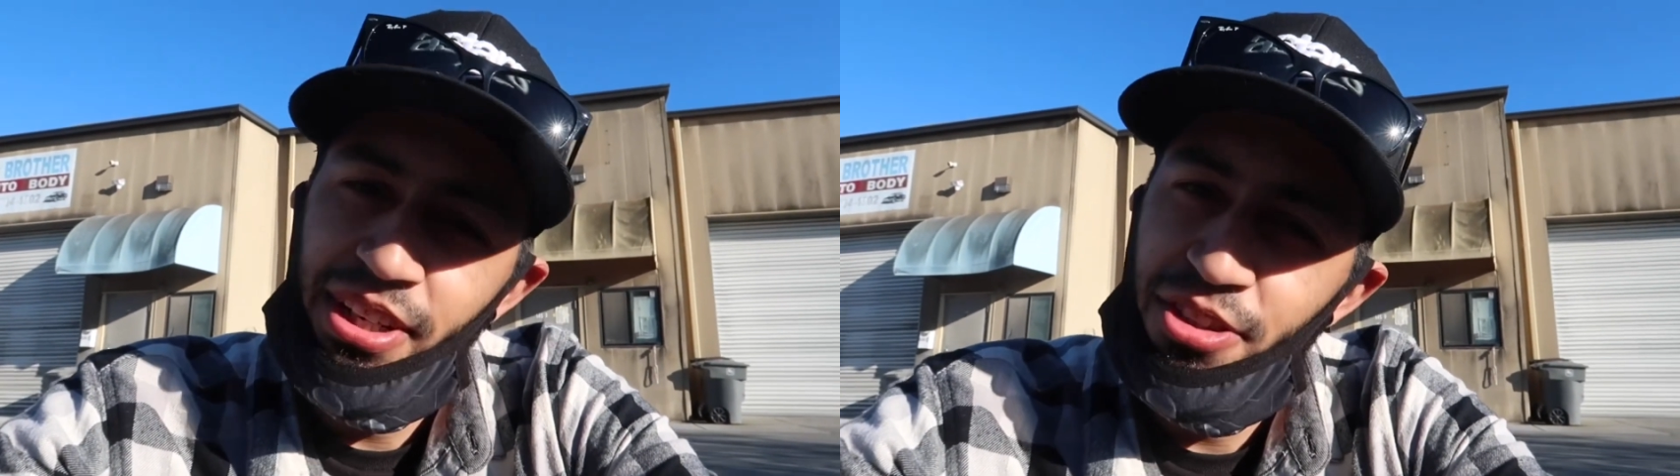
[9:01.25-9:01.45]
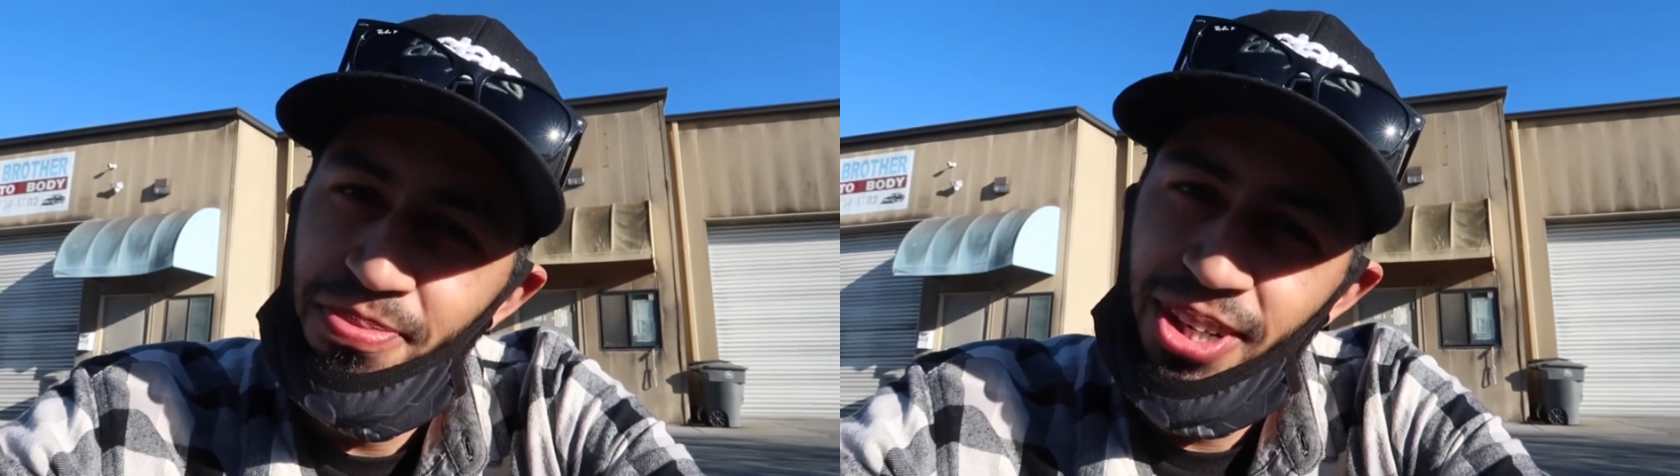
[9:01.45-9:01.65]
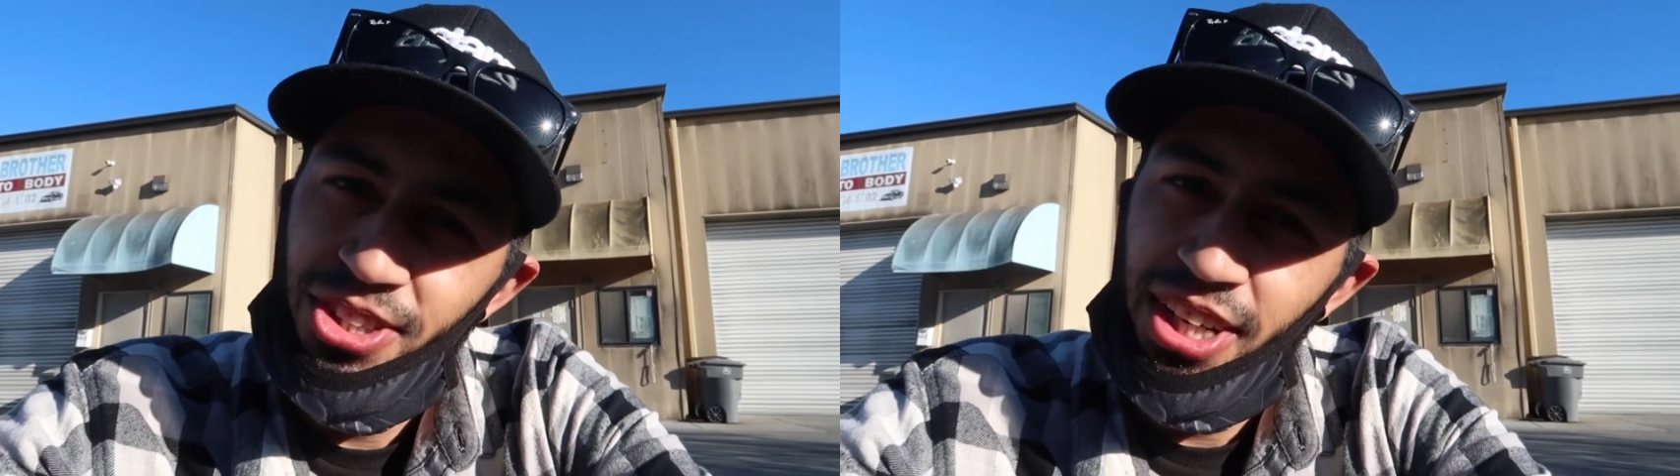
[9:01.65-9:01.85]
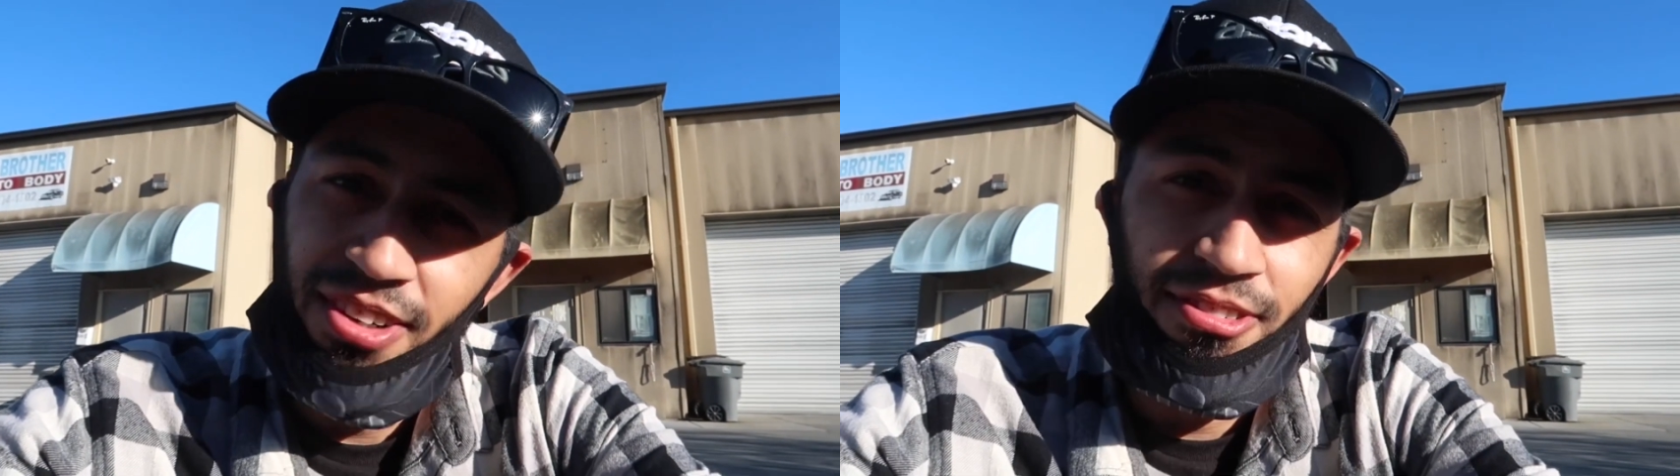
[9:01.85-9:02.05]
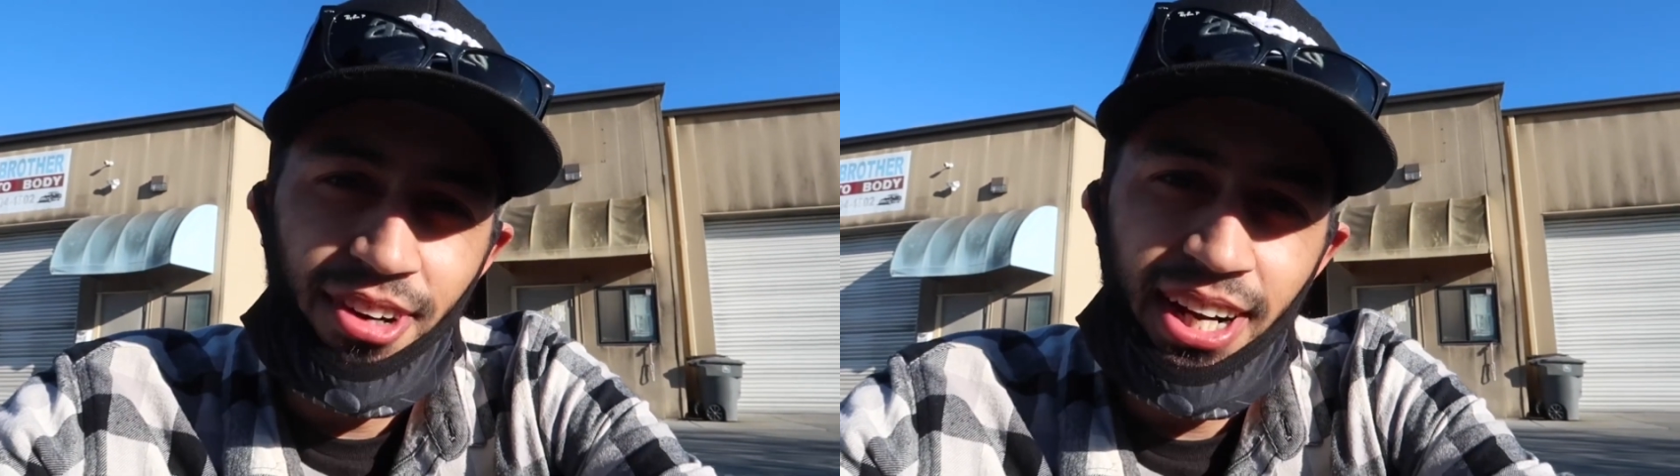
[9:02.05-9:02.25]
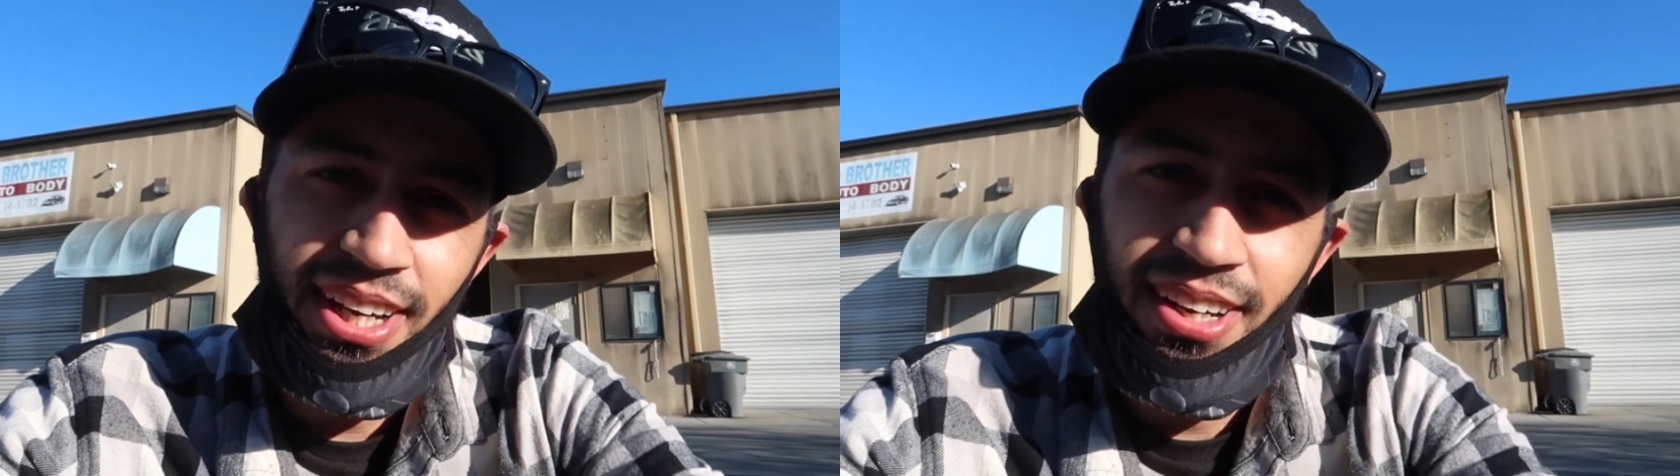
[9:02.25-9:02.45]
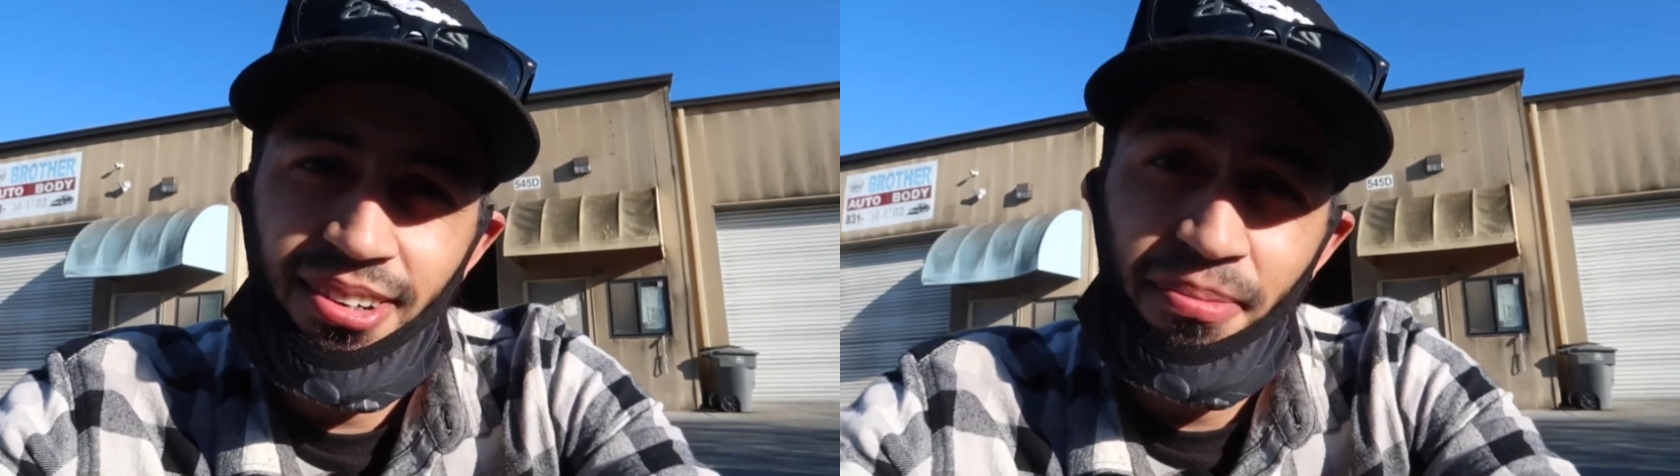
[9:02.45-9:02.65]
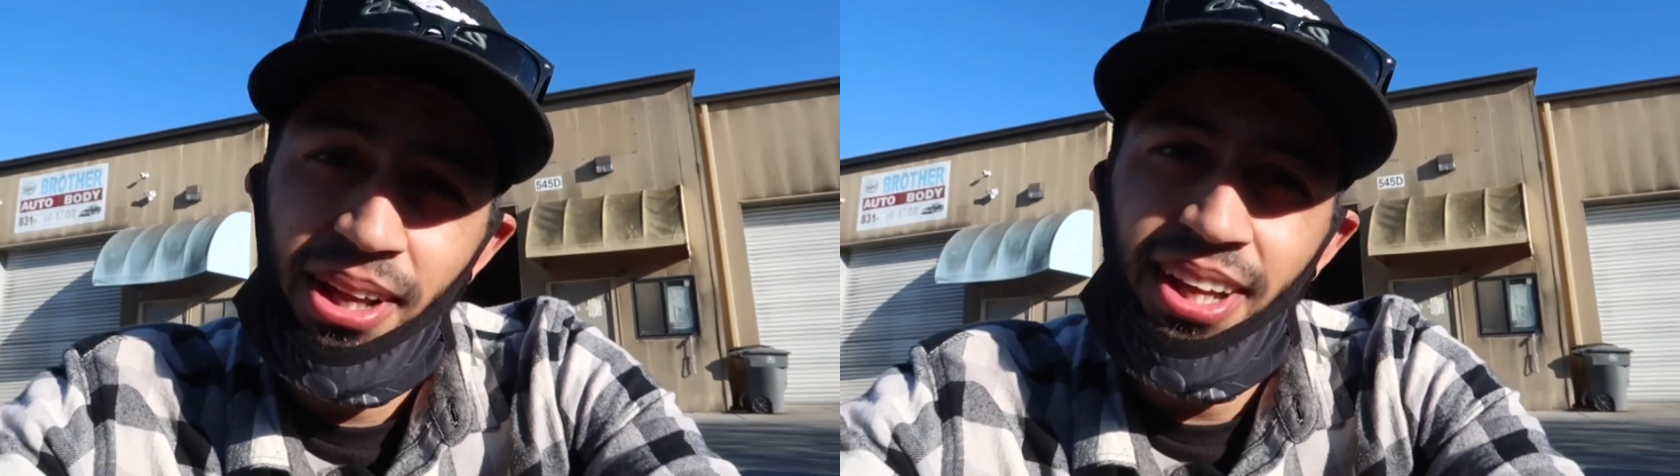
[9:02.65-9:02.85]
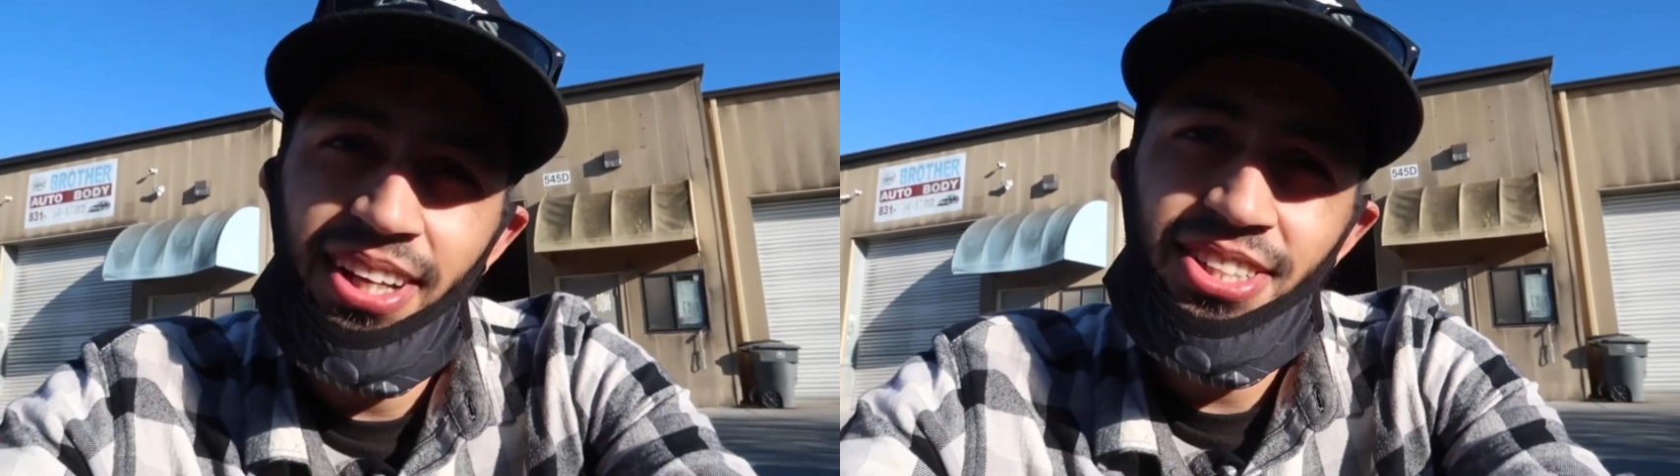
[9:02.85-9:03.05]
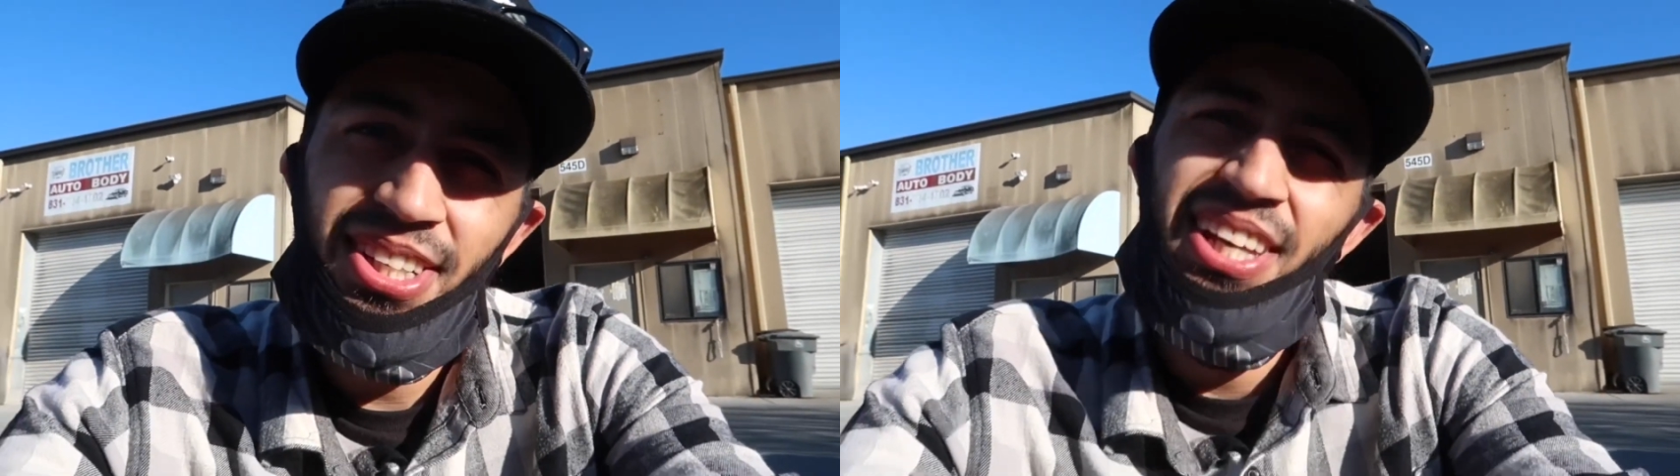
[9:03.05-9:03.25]
get a smog check on Friday during my
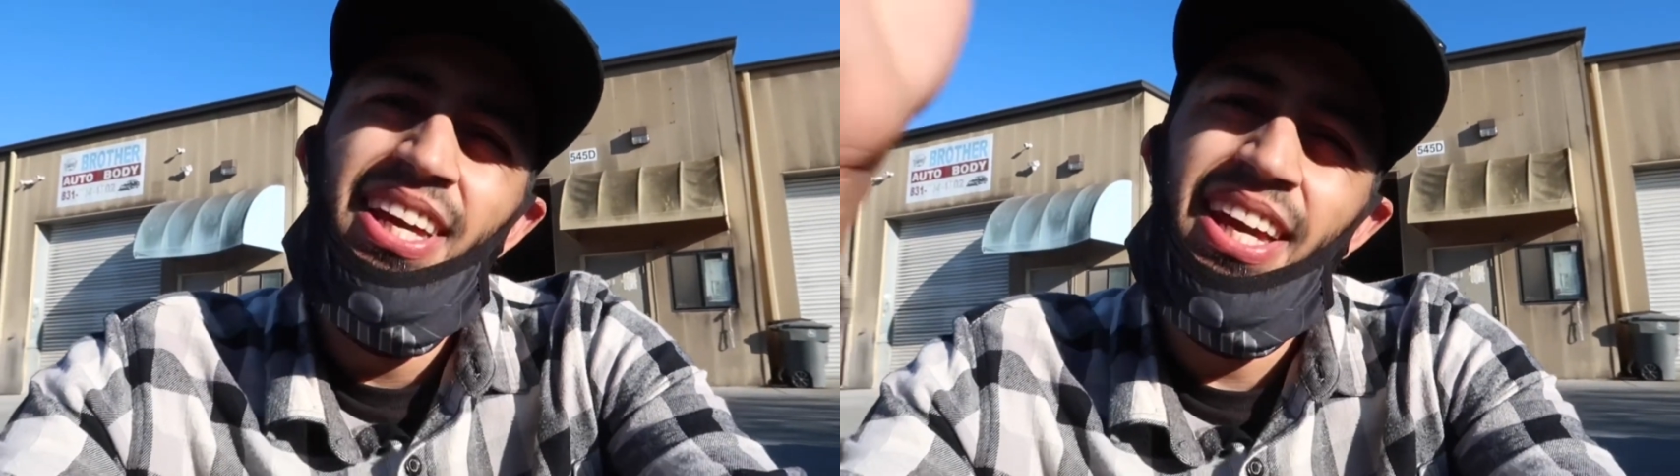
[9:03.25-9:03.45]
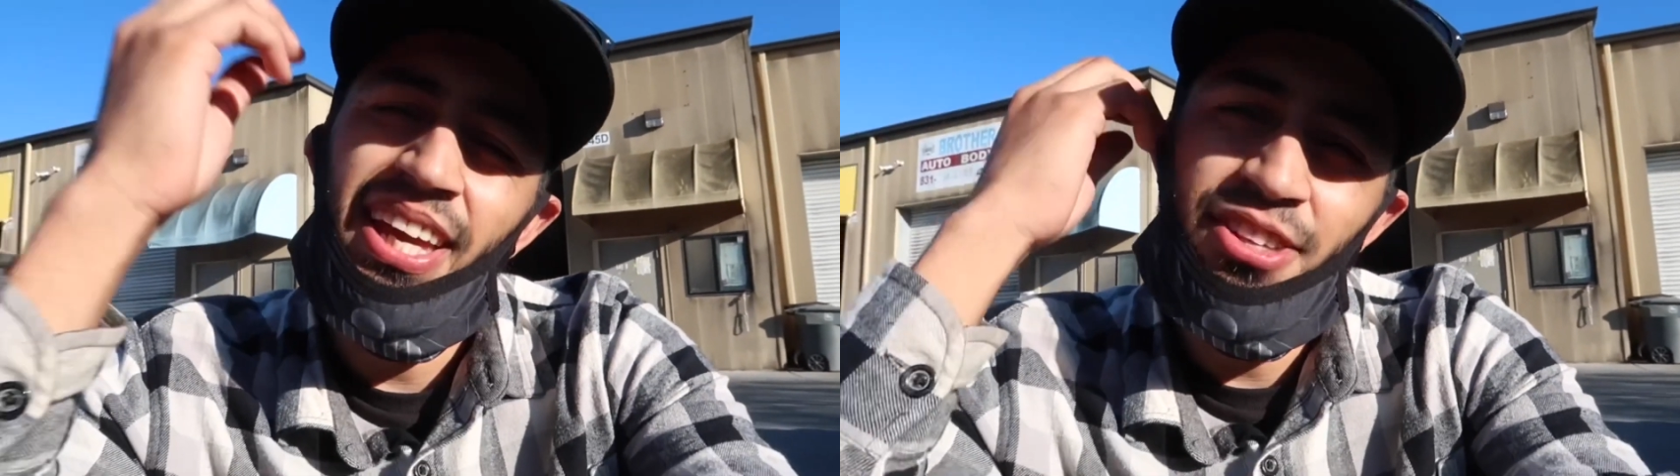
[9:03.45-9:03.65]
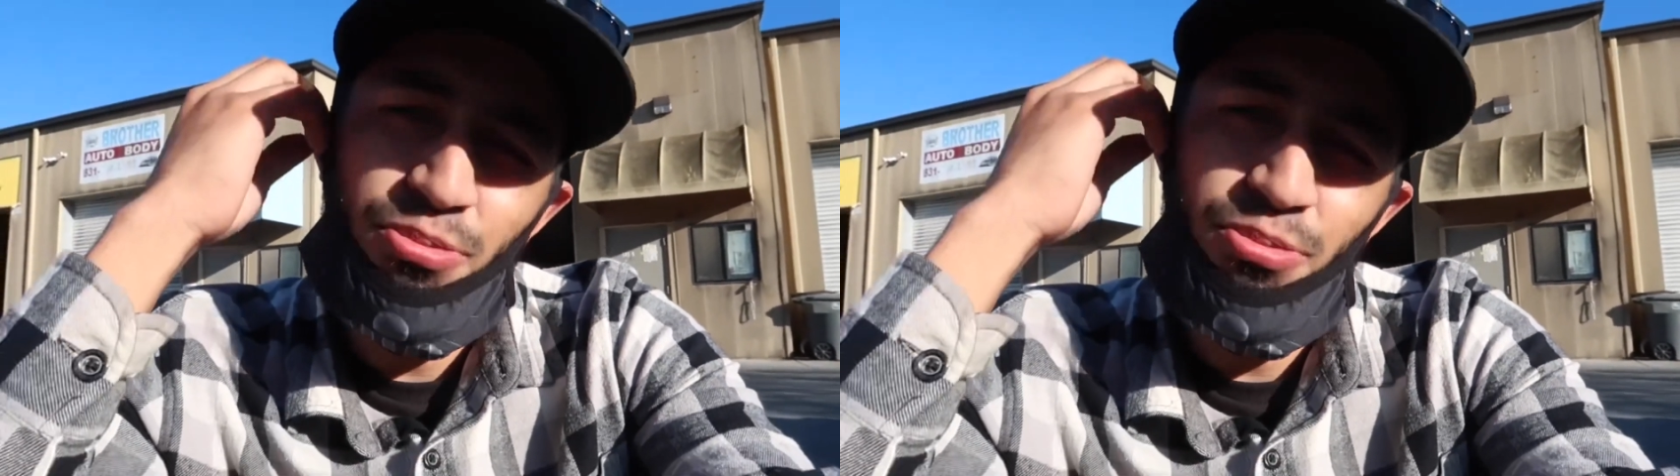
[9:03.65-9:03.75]
lunch, and guess